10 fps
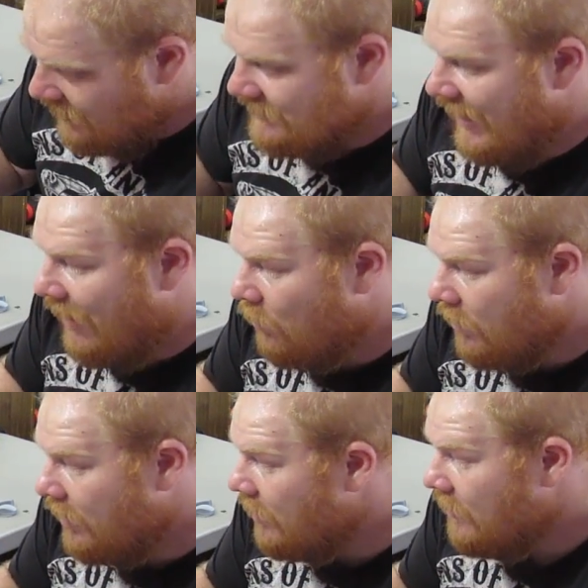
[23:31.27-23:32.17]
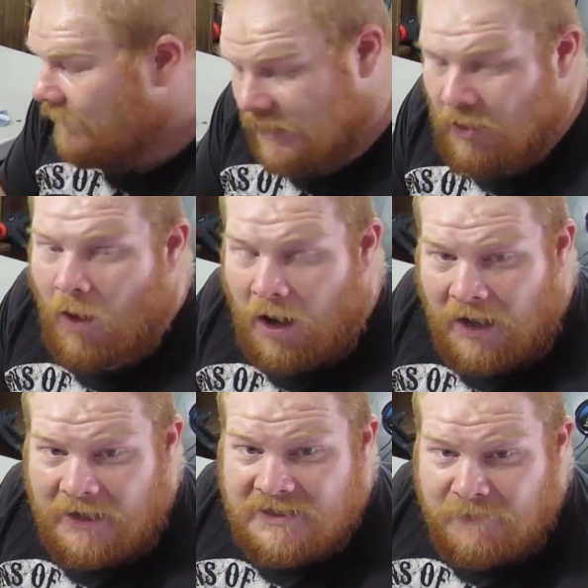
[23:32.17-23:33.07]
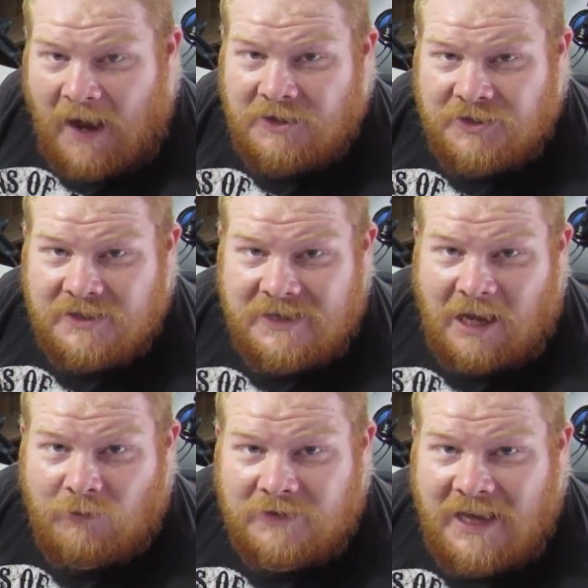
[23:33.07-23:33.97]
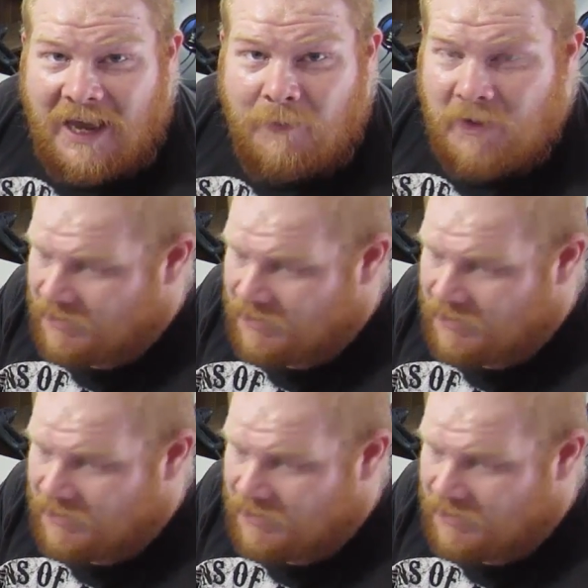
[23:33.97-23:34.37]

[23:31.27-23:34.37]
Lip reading: this outward that you are going to smash this down with tape.